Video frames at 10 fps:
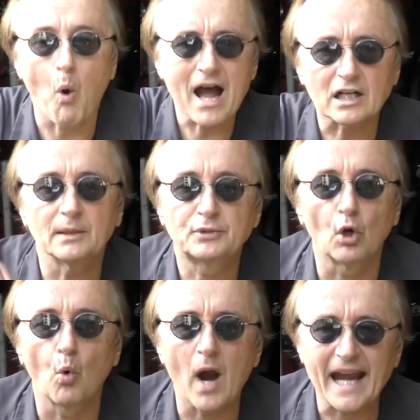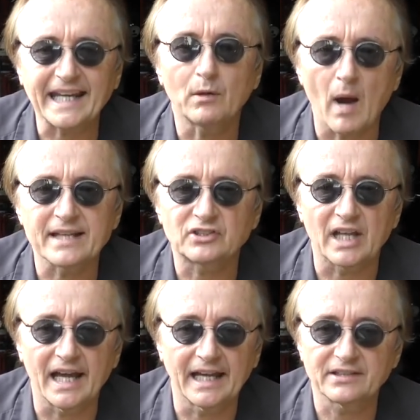Welcome to Wacky
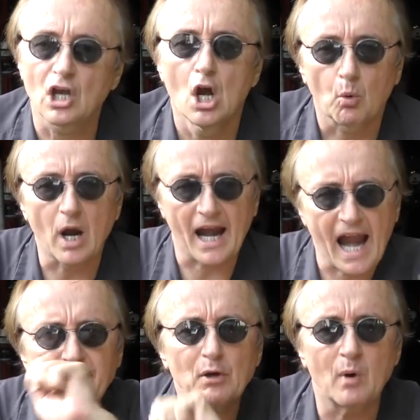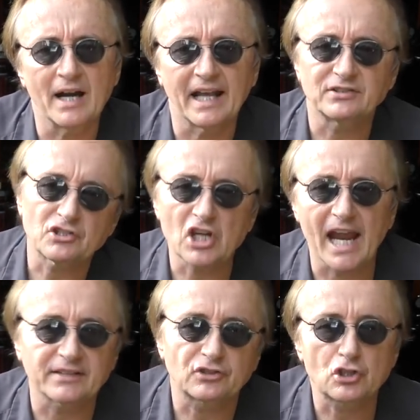Wednesdays, where everyone has a
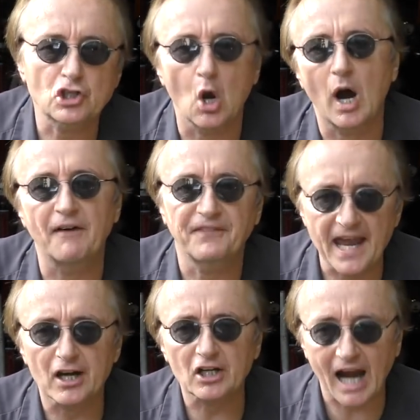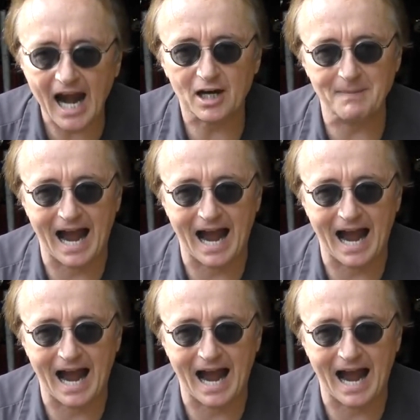chance to show off their car